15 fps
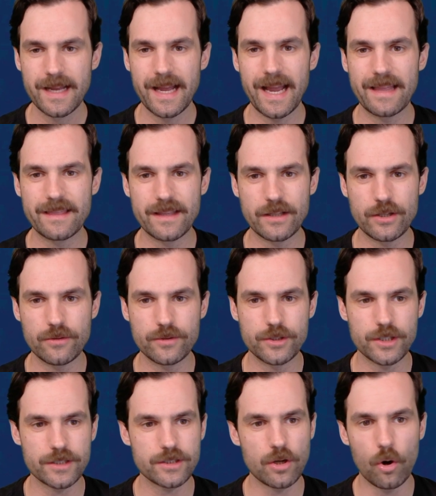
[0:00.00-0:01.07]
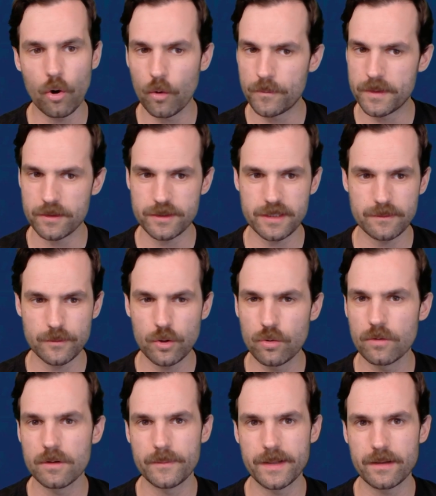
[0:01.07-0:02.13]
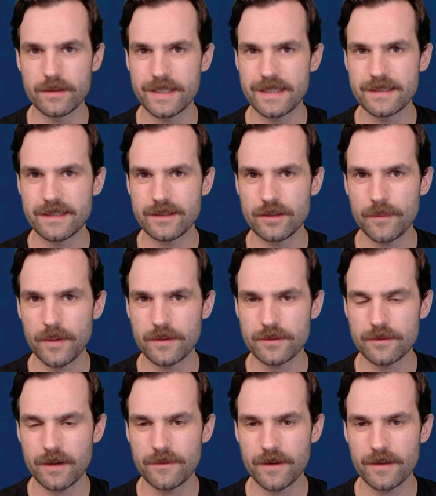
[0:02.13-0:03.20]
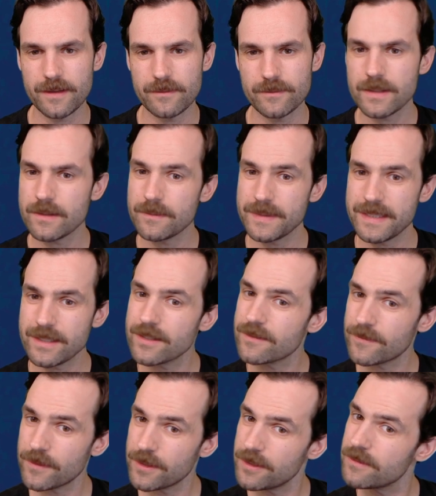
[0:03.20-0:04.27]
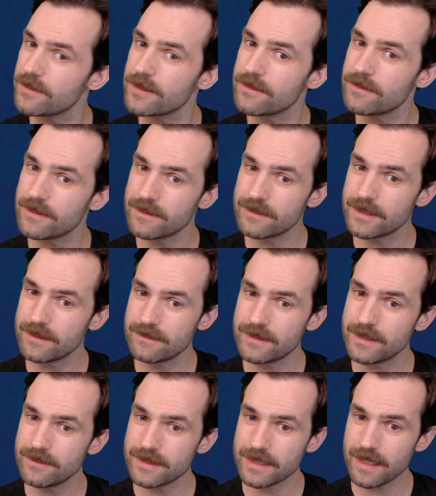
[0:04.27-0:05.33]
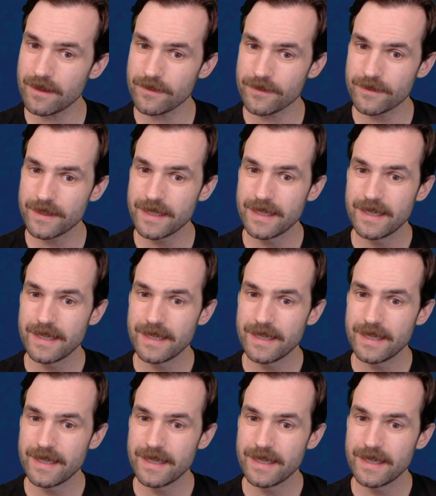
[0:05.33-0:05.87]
And then you just hope there's some cool abilities in your opponent's graveyard that will be good for you to do stuff.